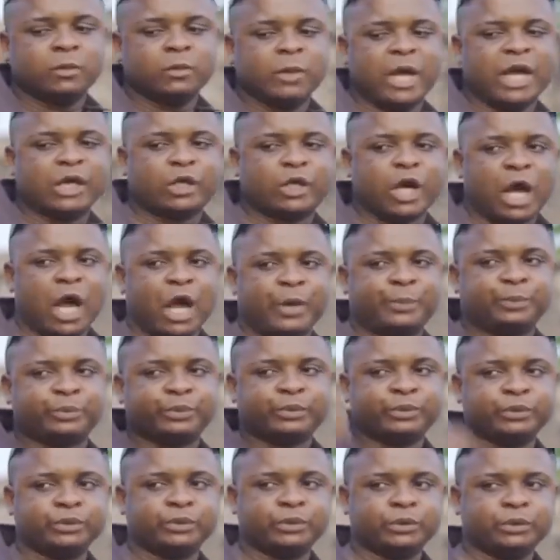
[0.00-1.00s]
Wake up.
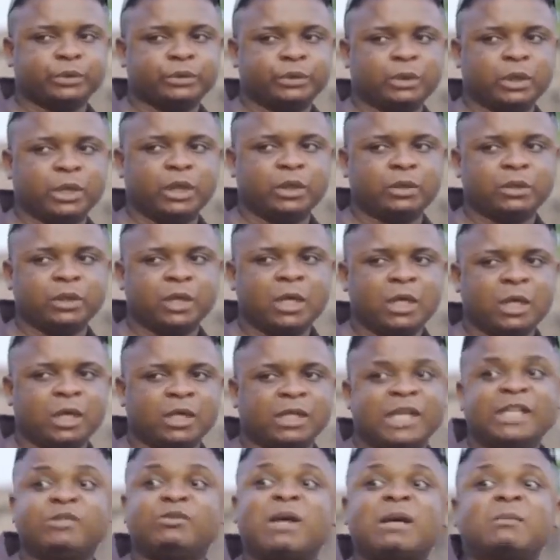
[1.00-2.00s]
Oh.
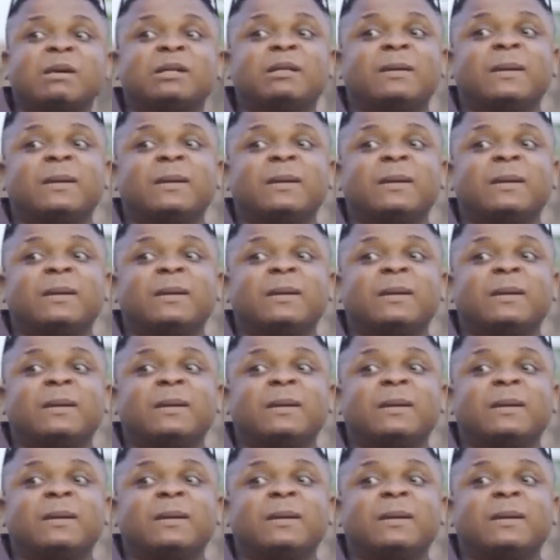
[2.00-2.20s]
Let's talk